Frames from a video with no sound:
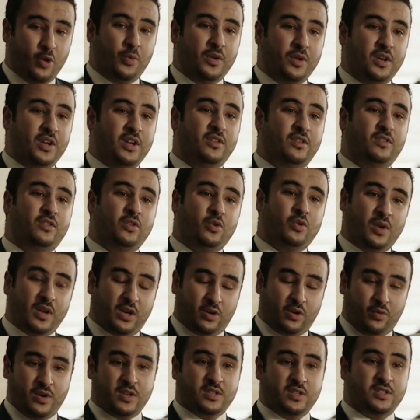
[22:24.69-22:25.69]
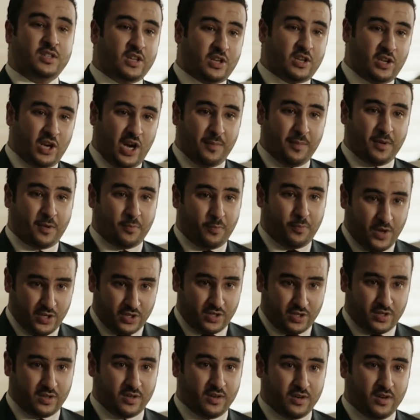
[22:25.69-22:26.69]
We need to increase the economic
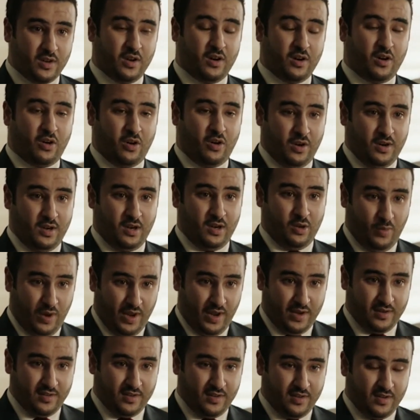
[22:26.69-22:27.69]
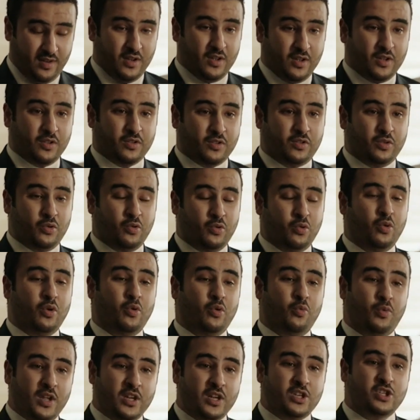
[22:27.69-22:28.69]
pressure on Iran
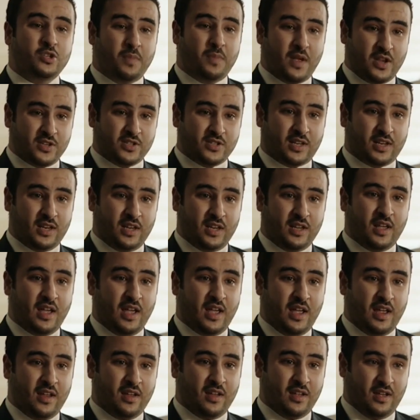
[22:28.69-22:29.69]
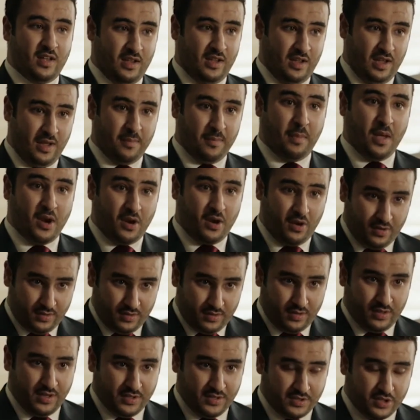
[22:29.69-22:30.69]
to reach basically a
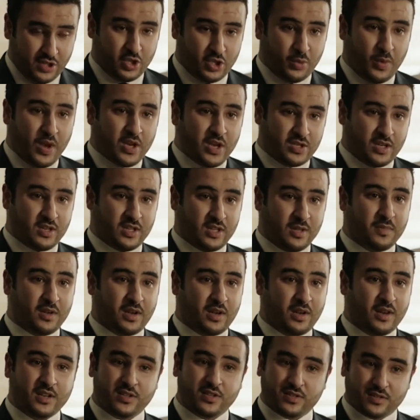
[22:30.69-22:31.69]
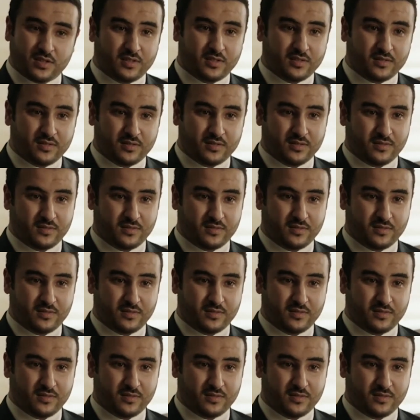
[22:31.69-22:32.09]
better situation in the Middle East.